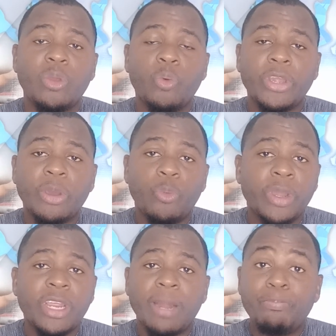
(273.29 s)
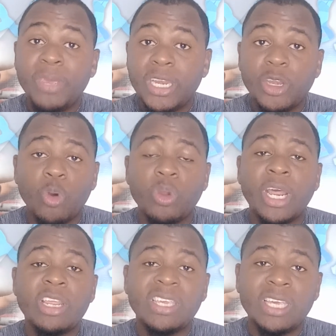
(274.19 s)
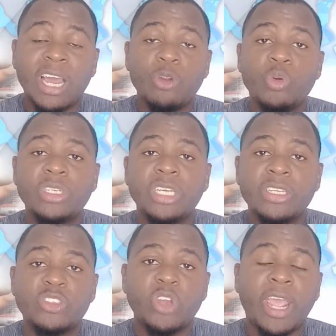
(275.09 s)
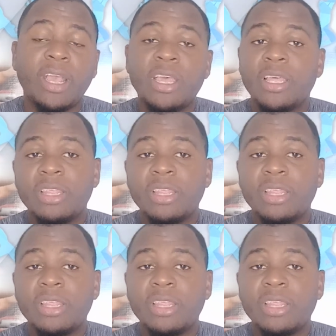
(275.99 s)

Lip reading: When you are pinned down and you can't rotate the strike,